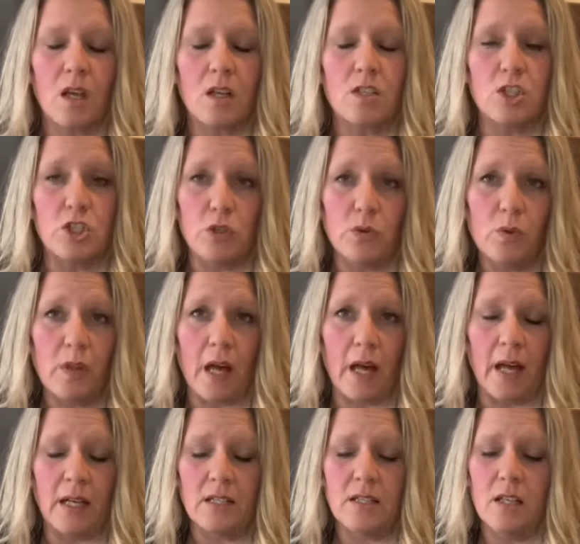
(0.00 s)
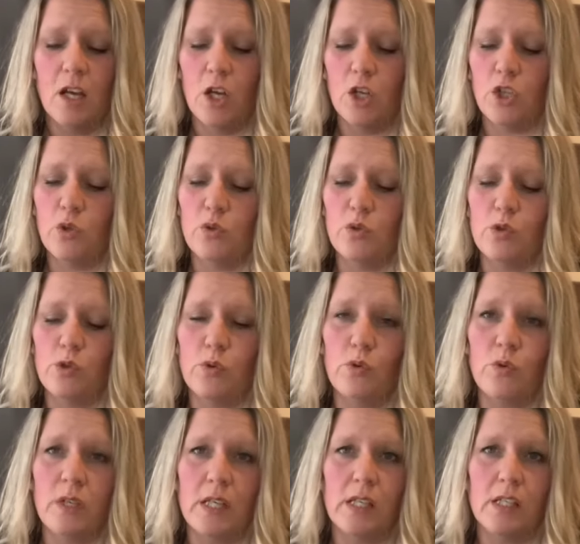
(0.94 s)
To do that, you
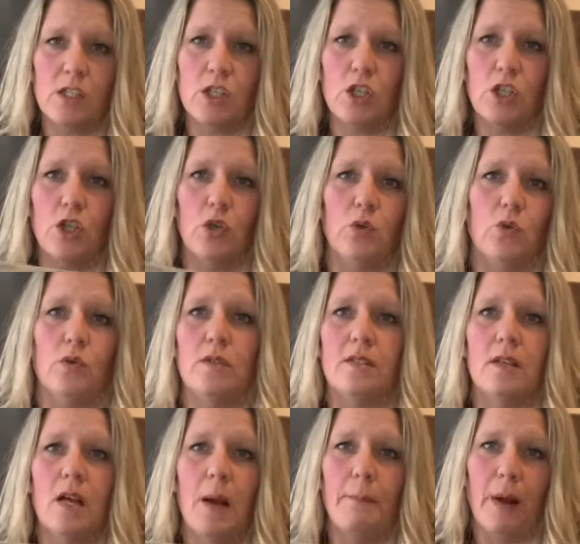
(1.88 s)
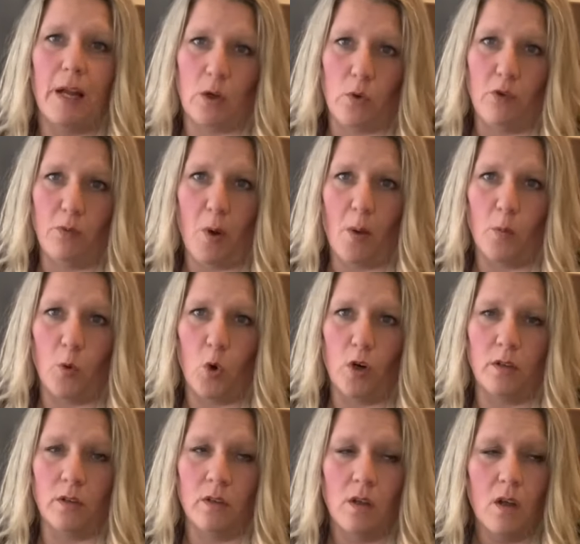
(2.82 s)
do need to use microwave
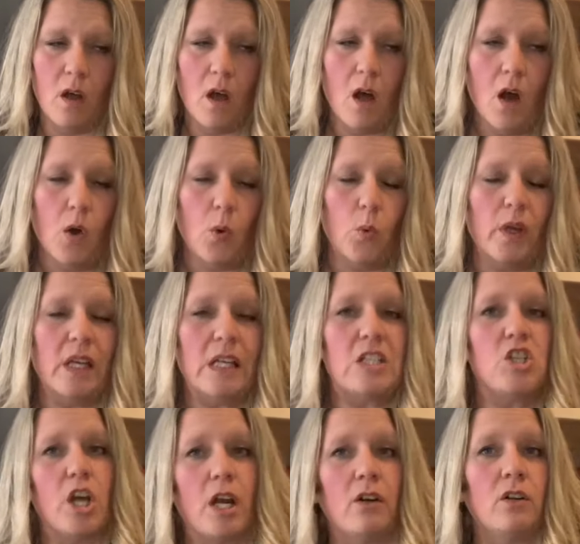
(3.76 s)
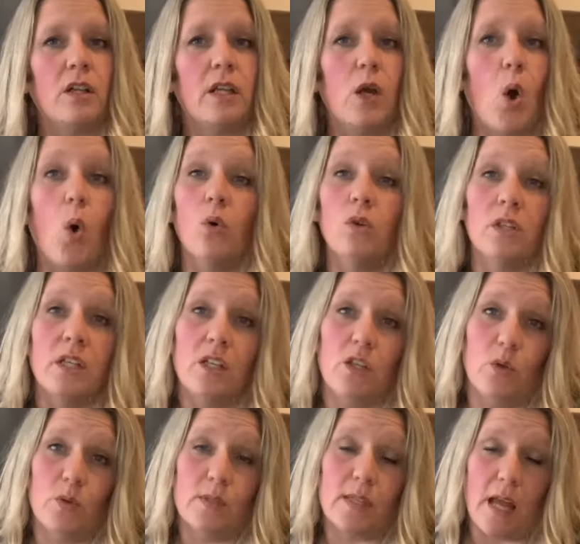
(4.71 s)
popcorn. We generally only
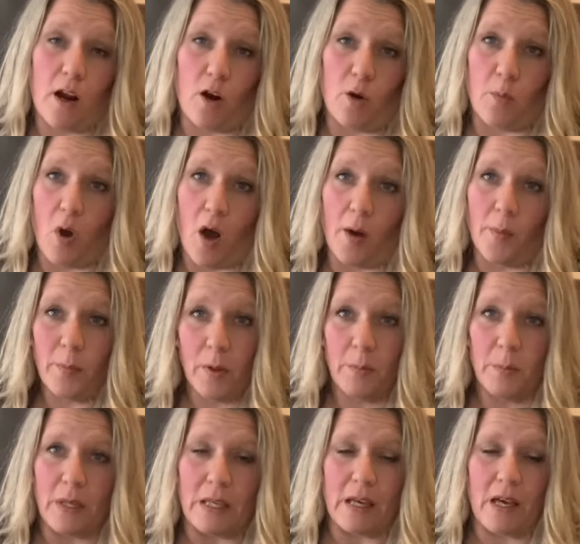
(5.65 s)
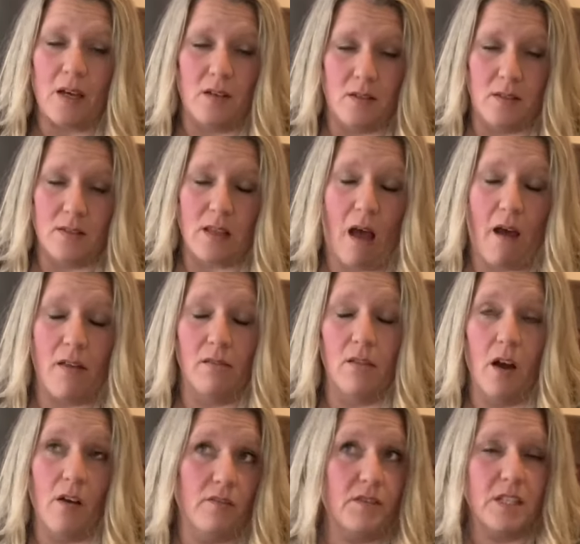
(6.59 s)
use air pop because I
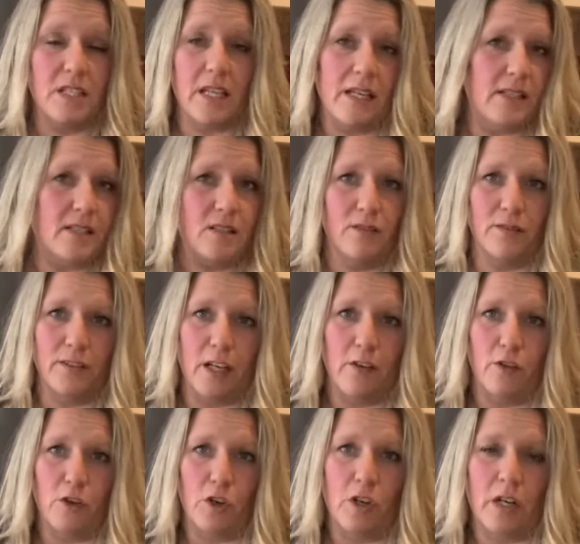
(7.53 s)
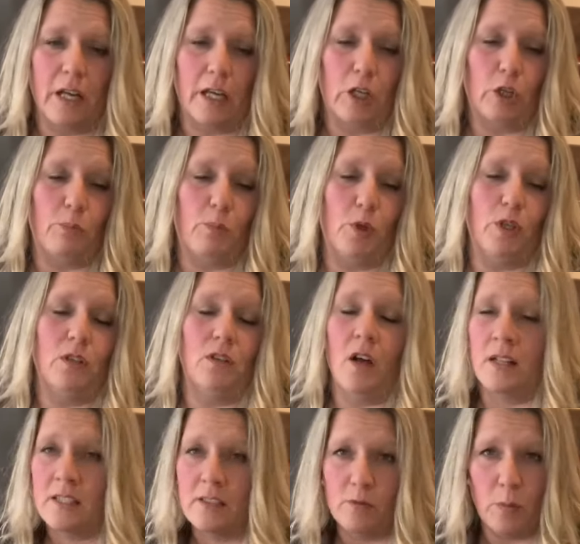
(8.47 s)
love the taste and flavor and I can put
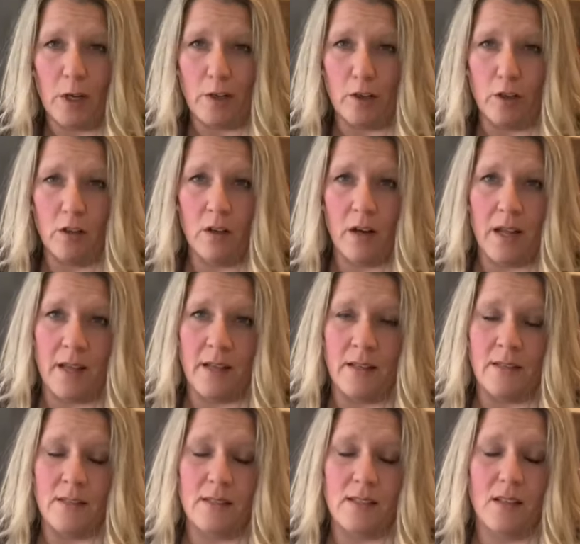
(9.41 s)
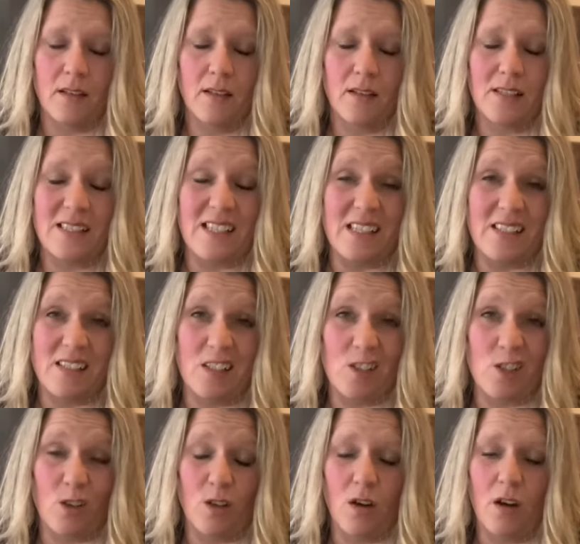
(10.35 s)
lots of butter and seasoning
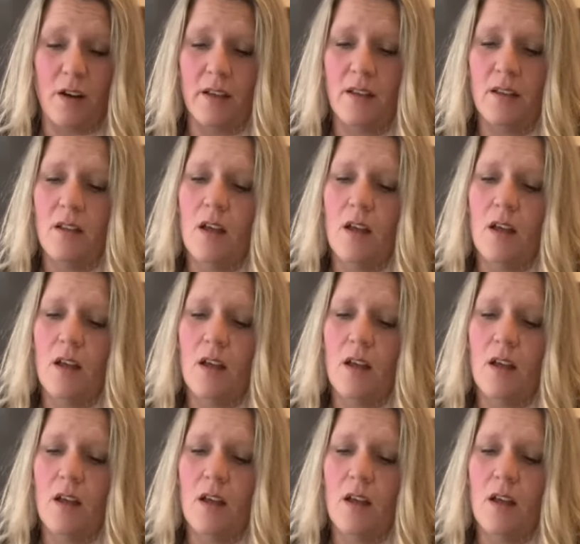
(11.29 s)
salt on it.